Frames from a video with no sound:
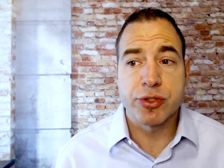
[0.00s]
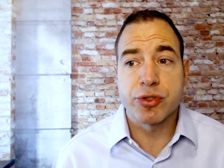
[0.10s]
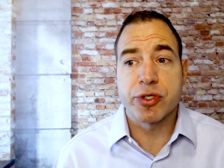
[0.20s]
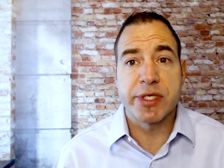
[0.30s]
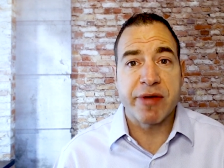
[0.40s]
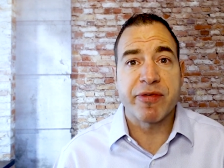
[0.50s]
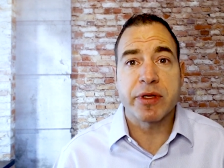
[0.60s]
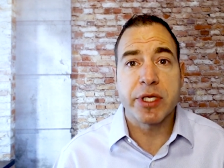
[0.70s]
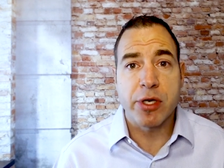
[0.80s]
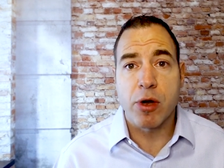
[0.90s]
You should
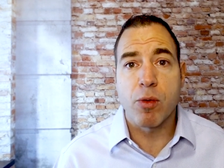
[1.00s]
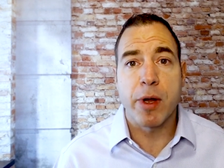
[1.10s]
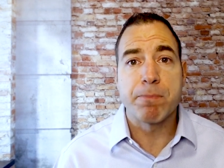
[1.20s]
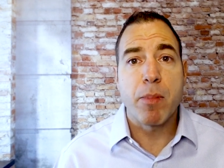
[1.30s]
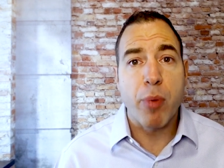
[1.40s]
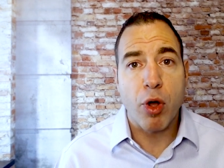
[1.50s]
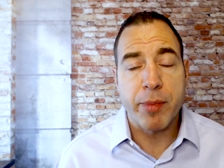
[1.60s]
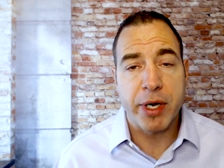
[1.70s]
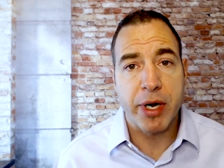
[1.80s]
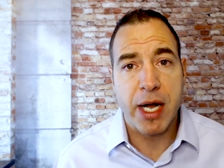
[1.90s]
definitely know what
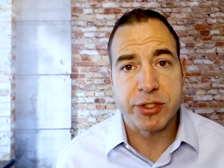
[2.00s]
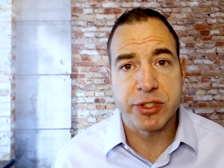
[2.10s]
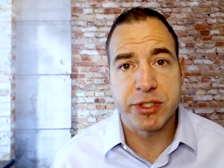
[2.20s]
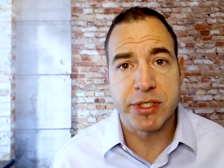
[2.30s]
pulmonary oxygen